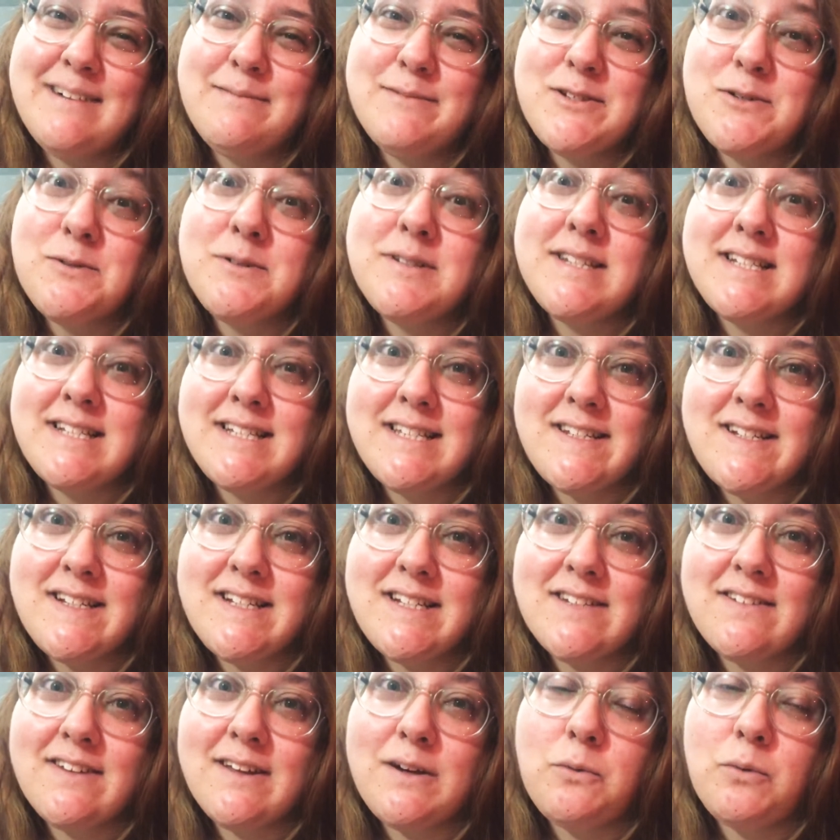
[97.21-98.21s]
So it was
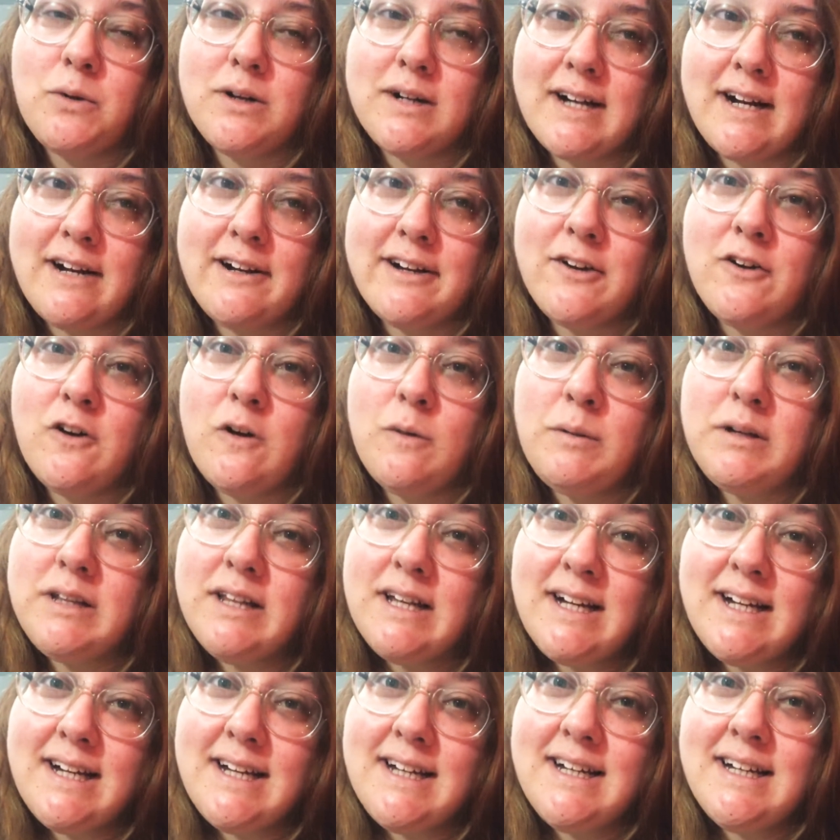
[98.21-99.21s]
easy to like work out at home a
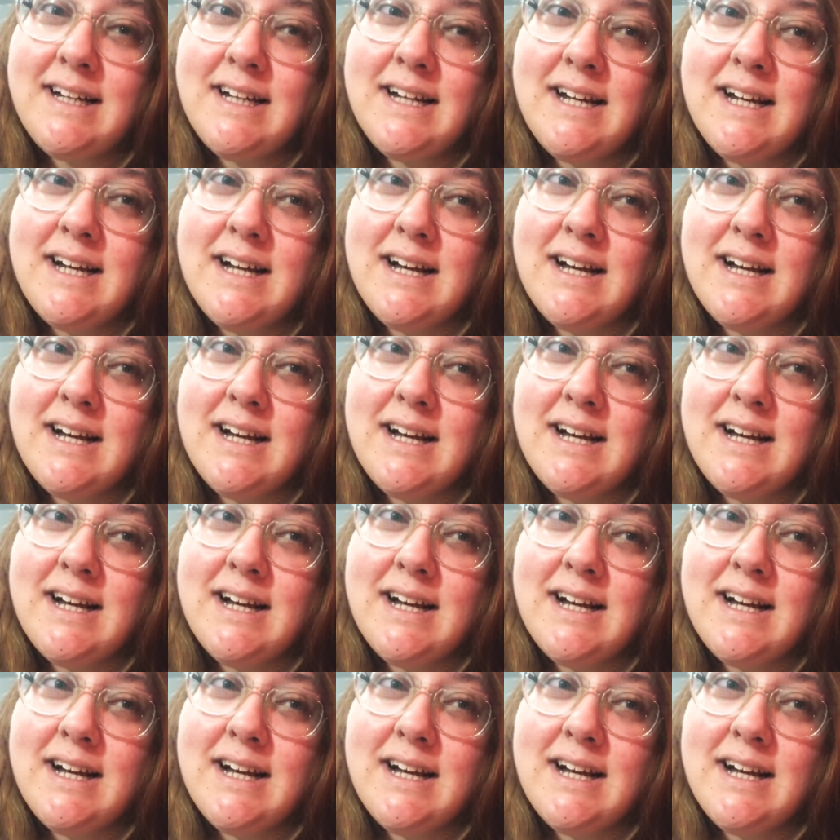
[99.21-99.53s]
lot.